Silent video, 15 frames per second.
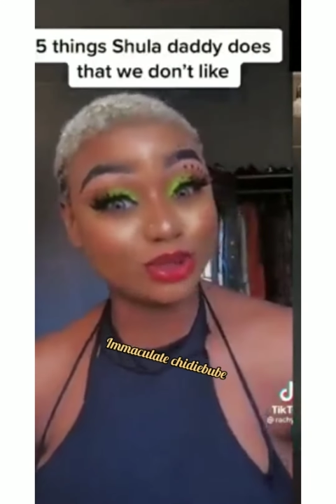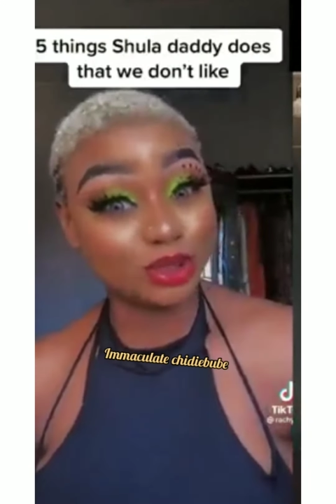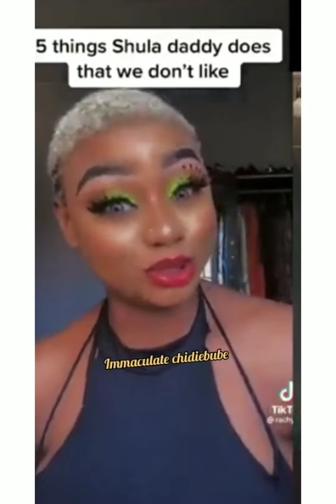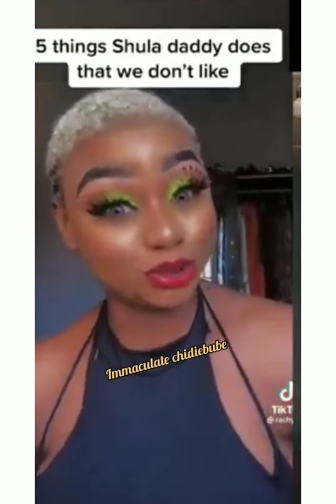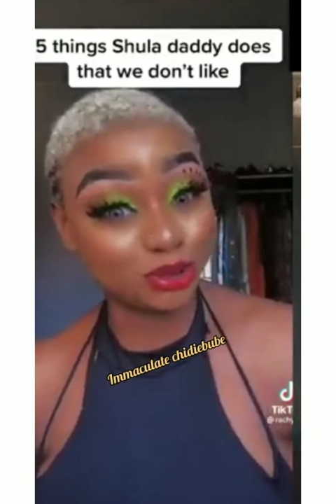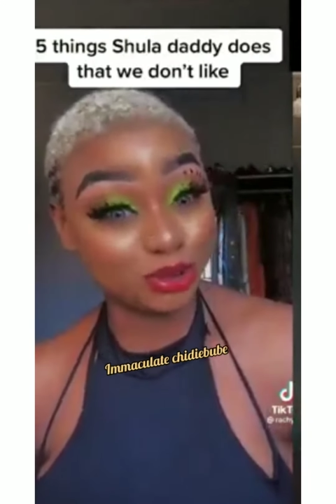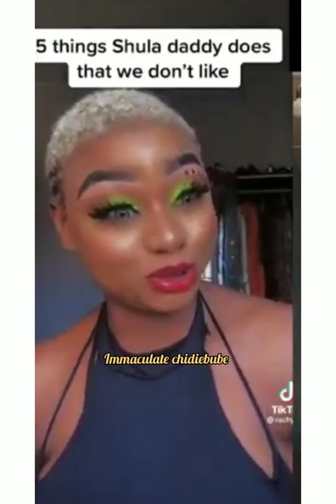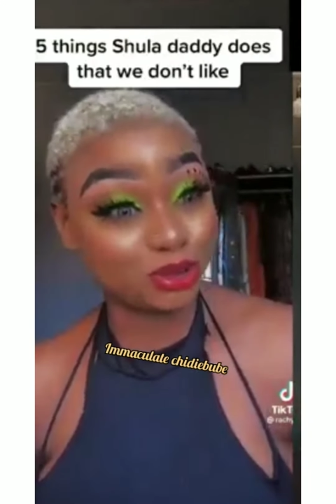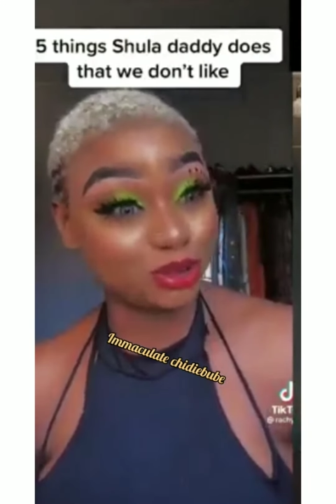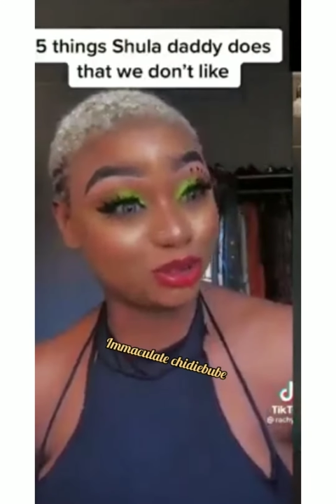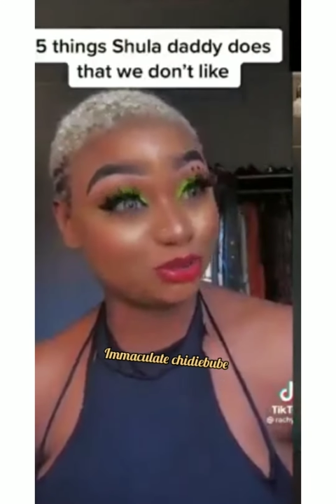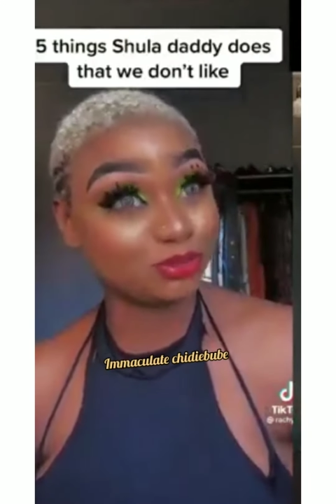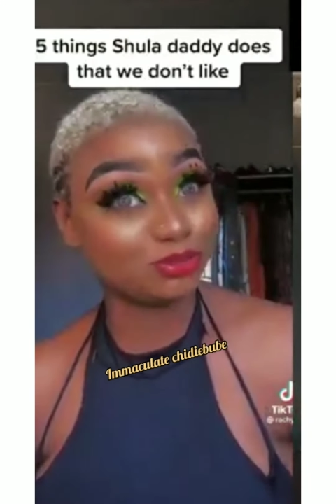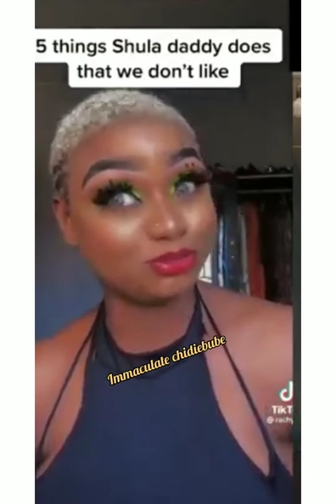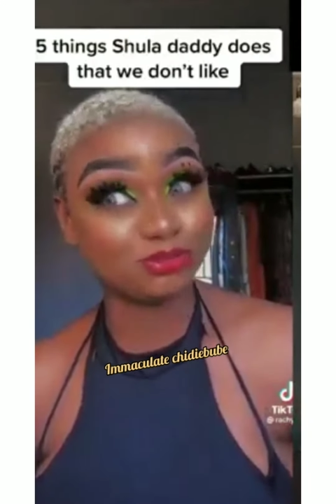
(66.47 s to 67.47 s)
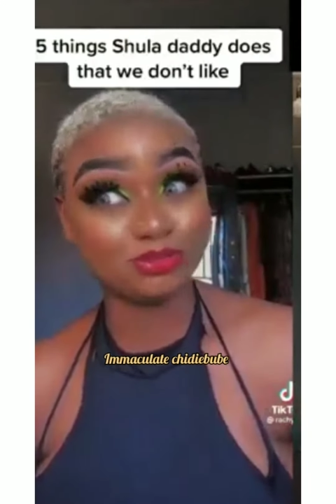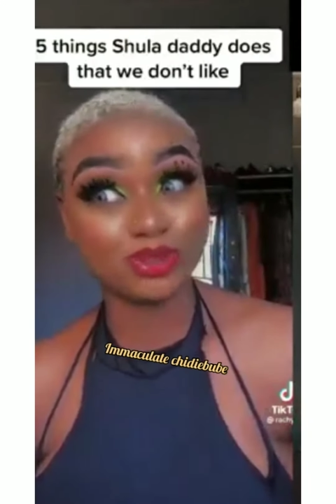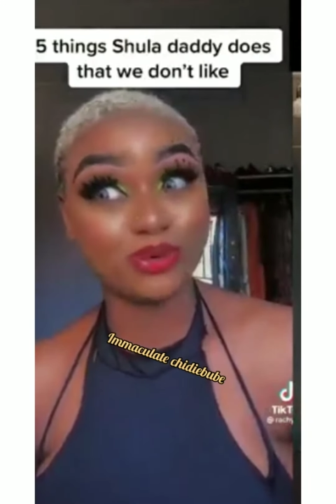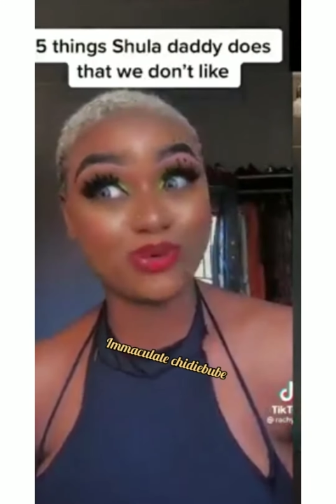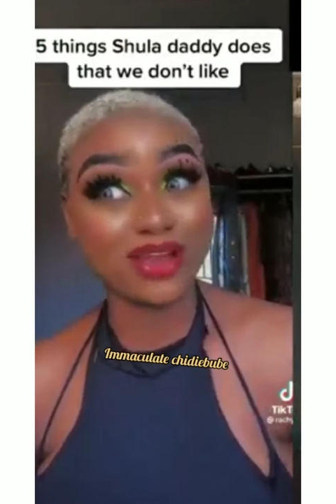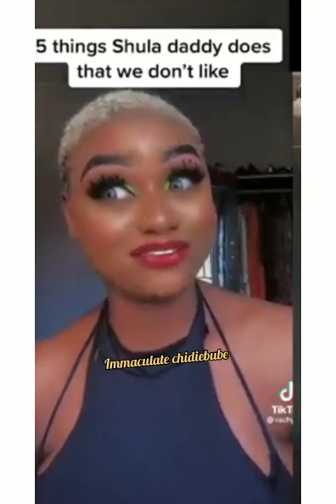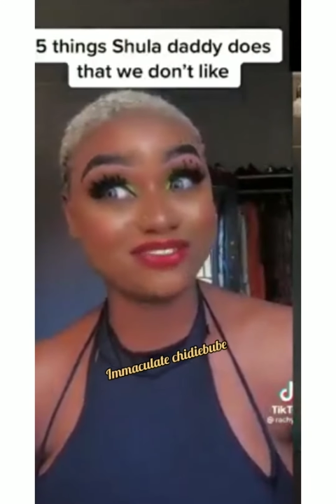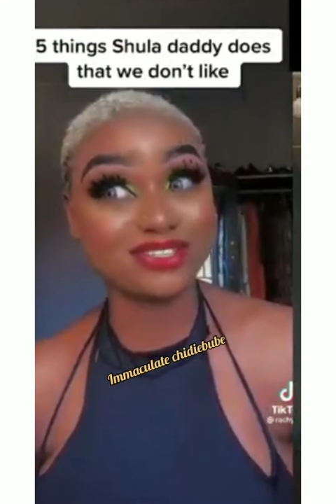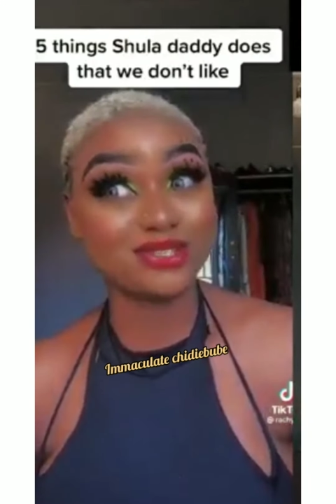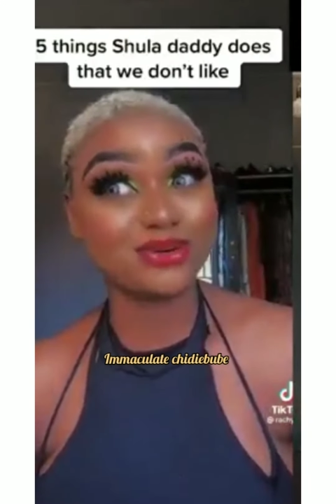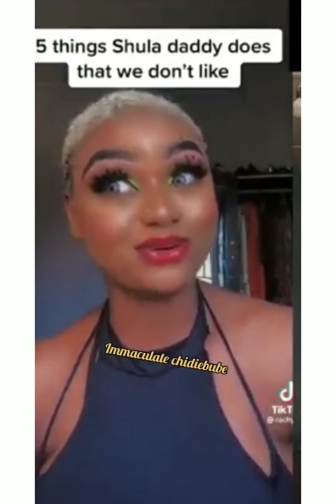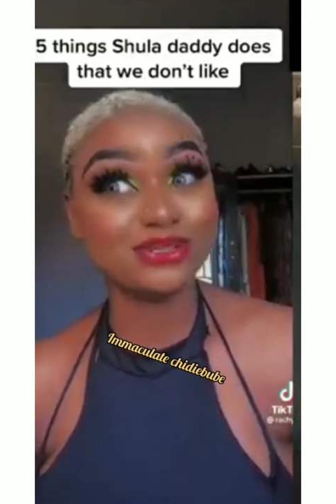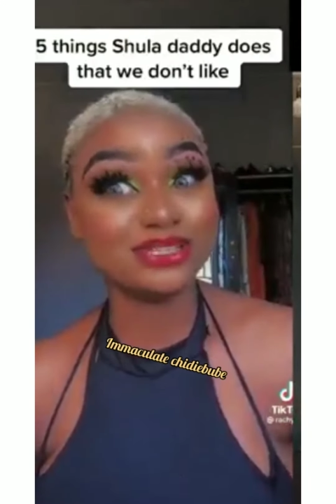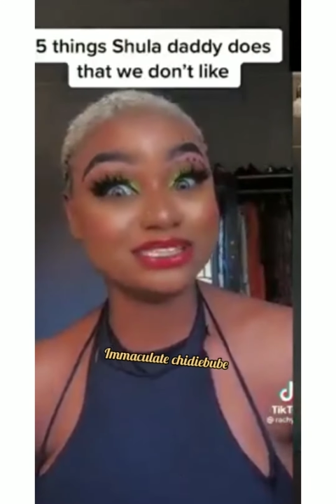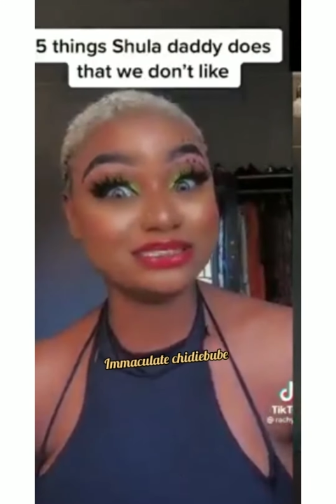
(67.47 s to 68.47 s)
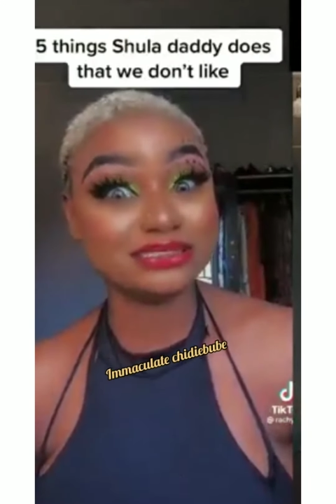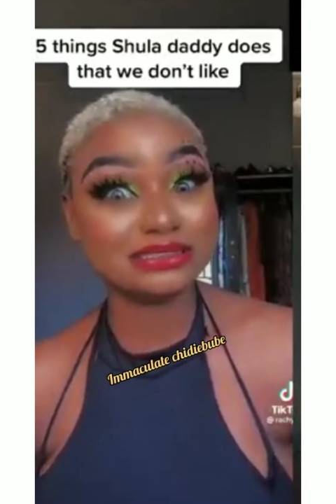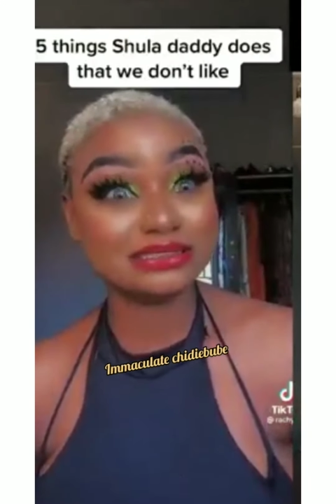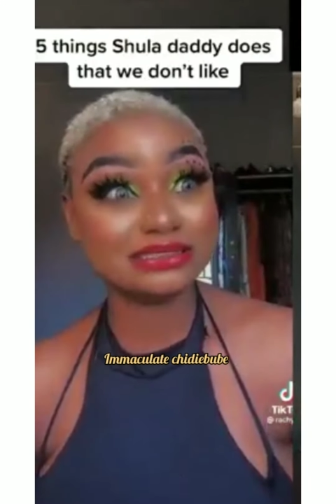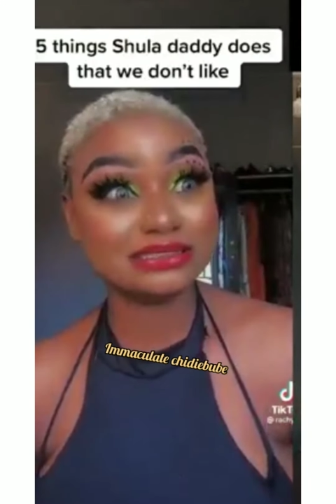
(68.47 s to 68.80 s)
shush. Your wife is calling.